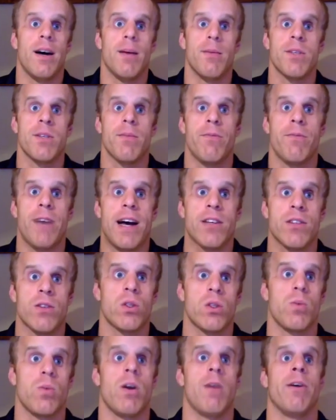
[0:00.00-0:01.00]
some faster
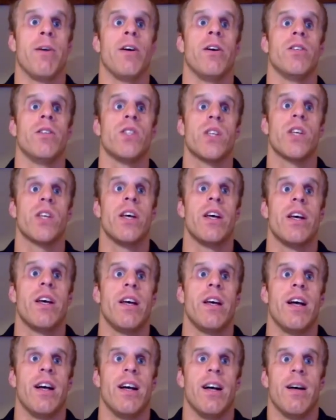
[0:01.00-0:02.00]
swimmers.
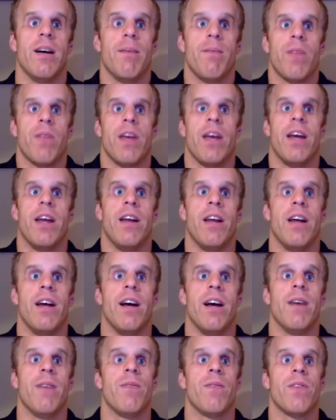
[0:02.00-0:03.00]

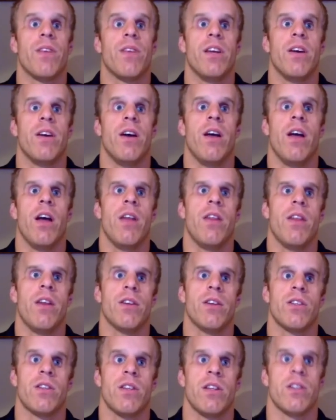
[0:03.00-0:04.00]

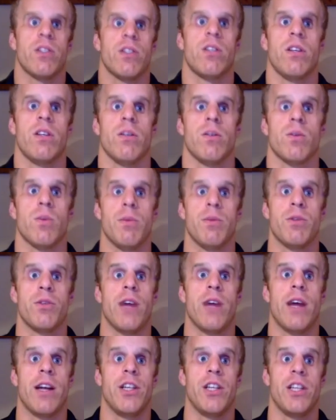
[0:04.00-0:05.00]
There's swim
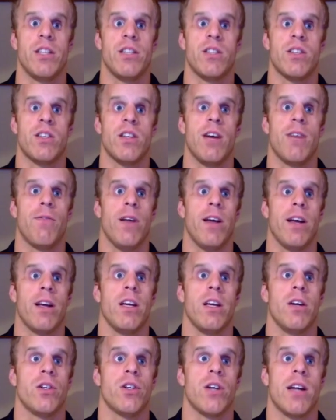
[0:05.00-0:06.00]
strategy and stuff like,
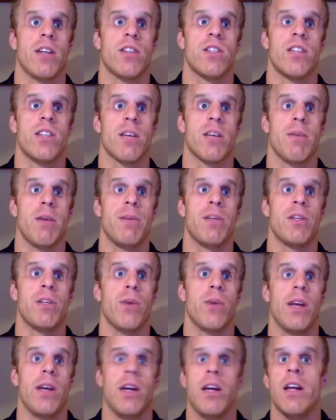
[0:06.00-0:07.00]
you know, try to stick me
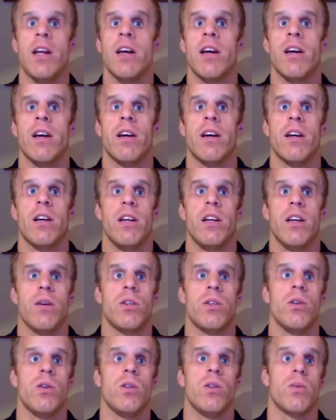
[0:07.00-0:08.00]
between, you know,
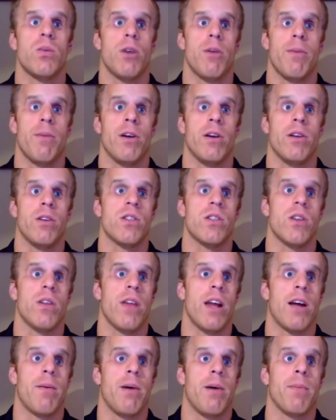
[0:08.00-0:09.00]
two swimmers so
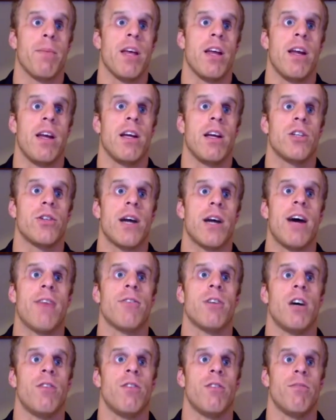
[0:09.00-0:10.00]
that I'm getting a
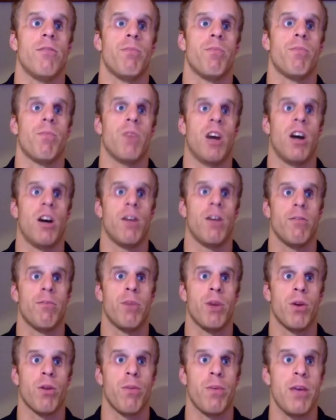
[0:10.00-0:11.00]
draft off of
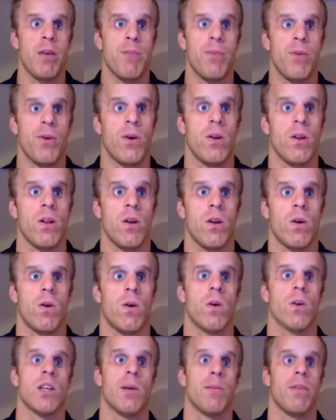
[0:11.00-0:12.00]
both people
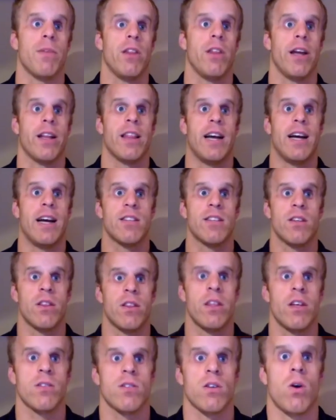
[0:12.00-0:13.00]
or something like that. So
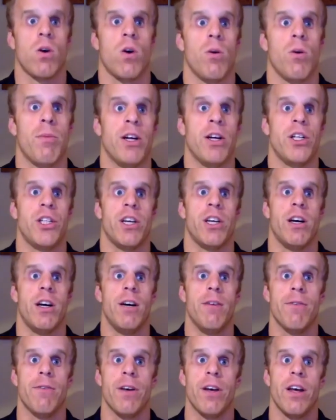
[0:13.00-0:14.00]
there's a whole bunch
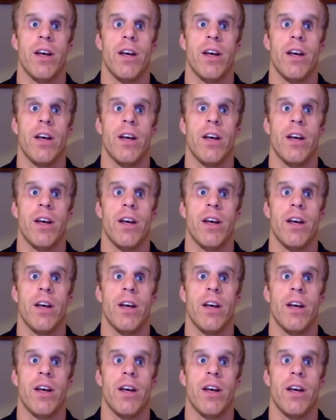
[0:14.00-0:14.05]
of